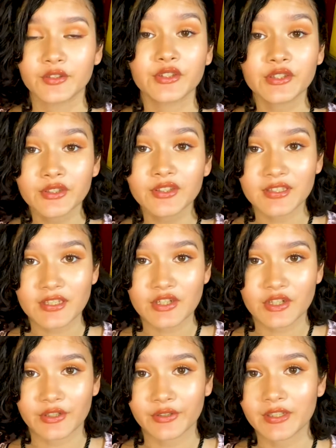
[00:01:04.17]
do
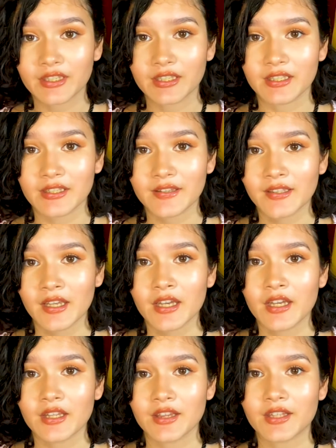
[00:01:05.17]
teach you is
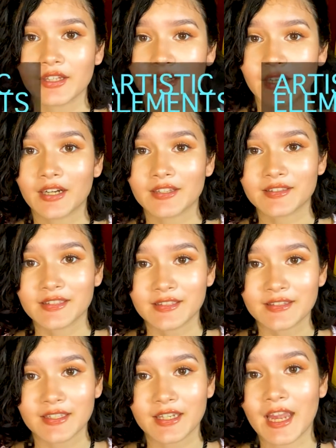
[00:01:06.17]
the
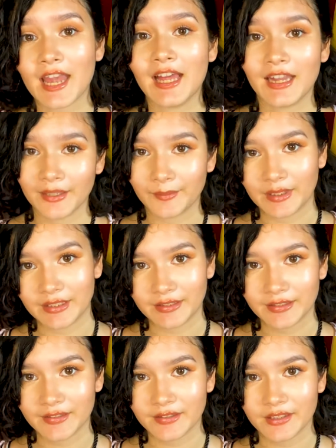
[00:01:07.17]
artistic
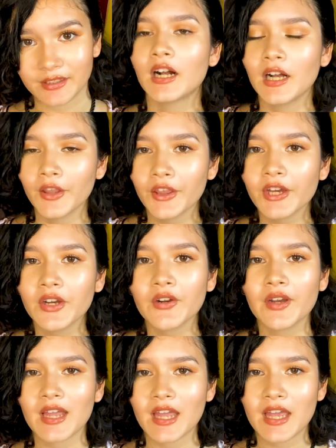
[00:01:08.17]
elements. Although
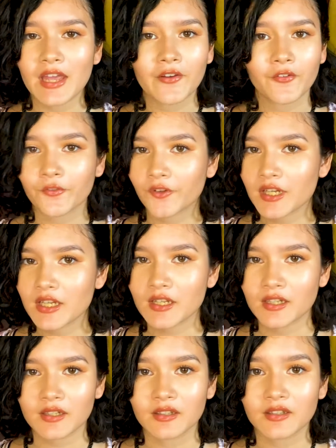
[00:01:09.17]
every
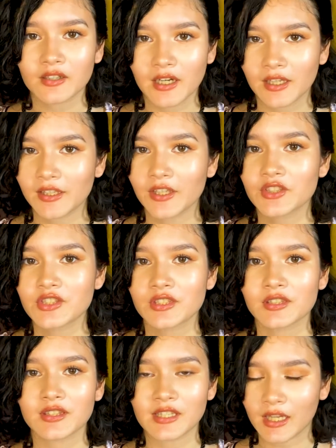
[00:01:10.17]
college
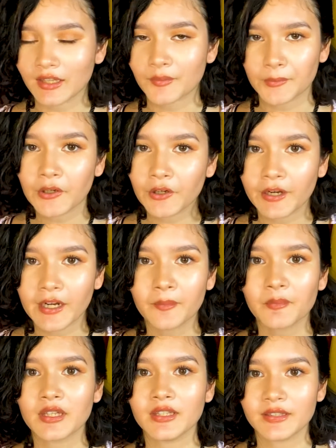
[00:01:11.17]
dance program
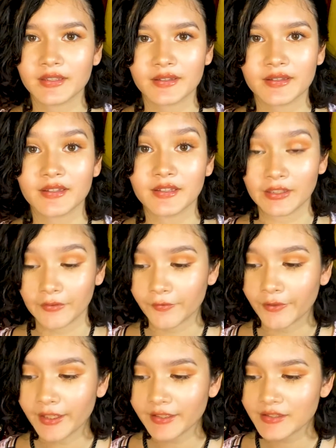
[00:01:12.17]
is
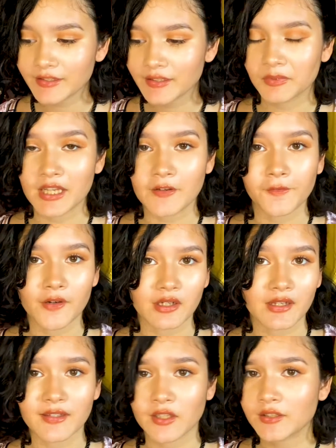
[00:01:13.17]
different, they
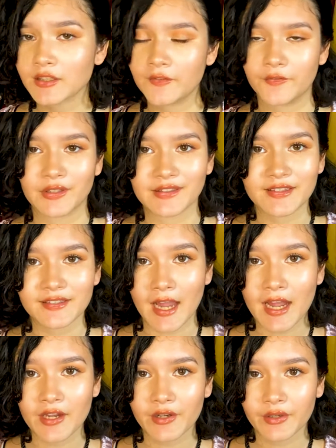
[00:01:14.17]
focus on different
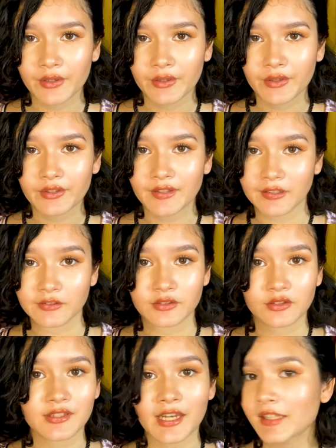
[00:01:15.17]
styles and
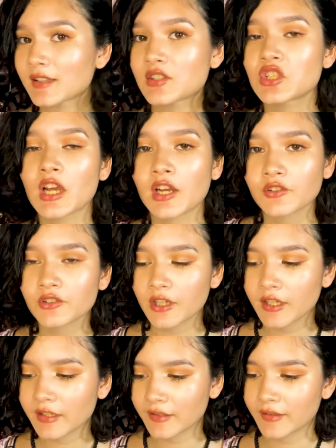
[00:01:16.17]
dance
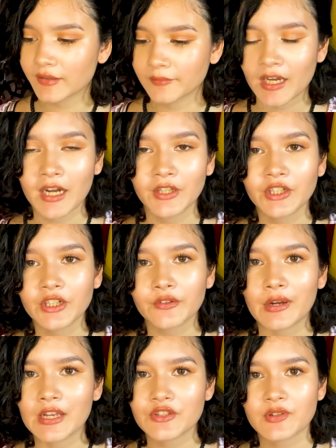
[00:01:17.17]
genres.
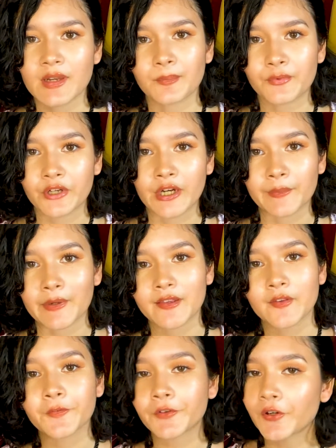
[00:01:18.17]
Undergraduate
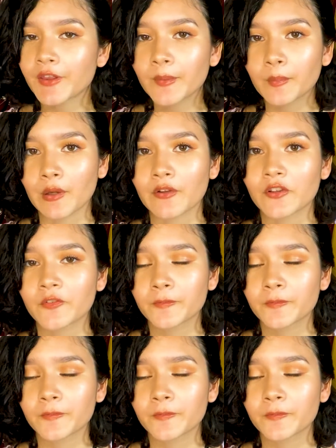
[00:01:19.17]
programs, for the most